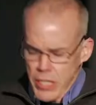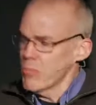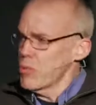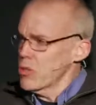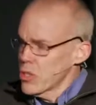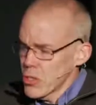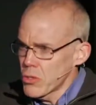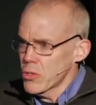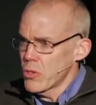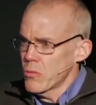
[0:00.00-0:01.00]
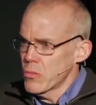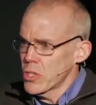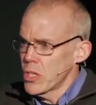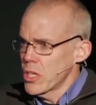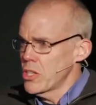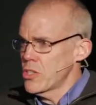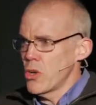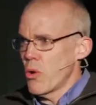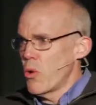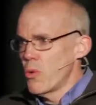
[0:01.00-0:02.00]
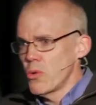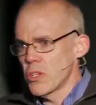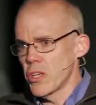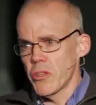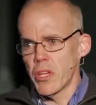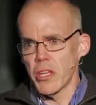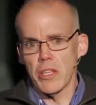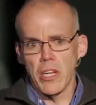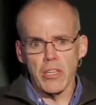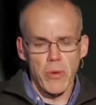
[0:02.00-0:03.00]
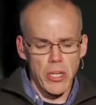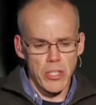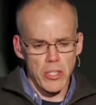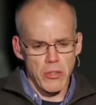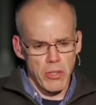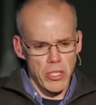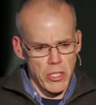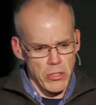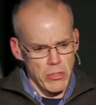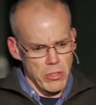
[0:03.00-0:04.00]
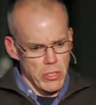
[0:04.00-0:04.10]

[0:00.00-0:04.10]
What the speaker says: In political terms, it's the only thing that anybody's agreed to.